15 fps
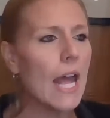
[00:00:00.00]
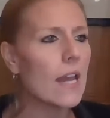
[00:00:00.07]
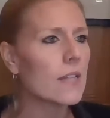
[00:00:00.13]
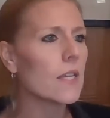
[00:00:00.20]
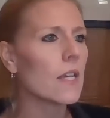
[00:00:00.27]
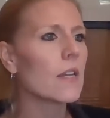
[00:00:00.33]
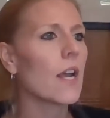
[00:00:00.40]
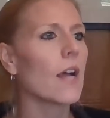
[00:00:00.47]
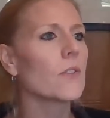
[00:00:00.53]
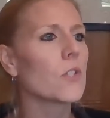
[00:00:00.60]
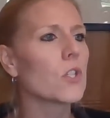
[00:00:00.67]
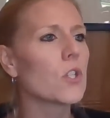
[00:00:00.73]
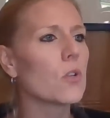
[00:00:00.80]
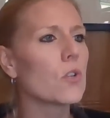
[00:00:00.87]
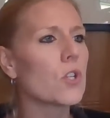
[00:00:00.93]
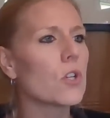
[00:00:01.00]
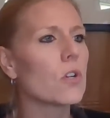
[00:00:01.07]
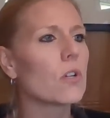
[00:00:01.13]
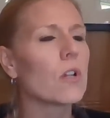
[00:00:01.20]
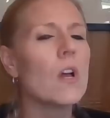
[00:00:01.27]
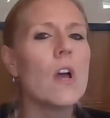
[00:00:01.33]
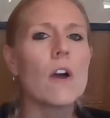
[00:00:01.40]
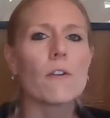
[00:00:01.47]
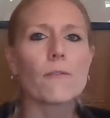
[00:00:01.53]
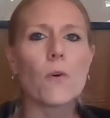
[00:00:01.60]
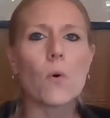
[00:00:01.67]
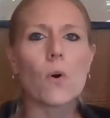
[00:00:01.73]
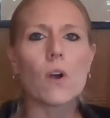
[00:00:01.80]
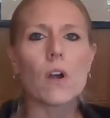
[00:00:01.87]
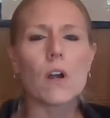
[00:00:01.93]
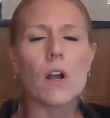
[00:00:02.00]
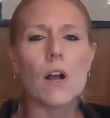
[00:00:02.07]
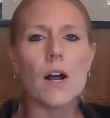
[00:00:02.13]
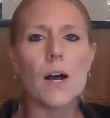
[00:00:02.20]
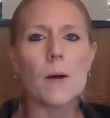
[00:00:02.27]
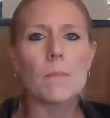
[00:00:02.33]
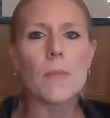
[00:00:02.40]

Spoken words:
and it's unconstitutional for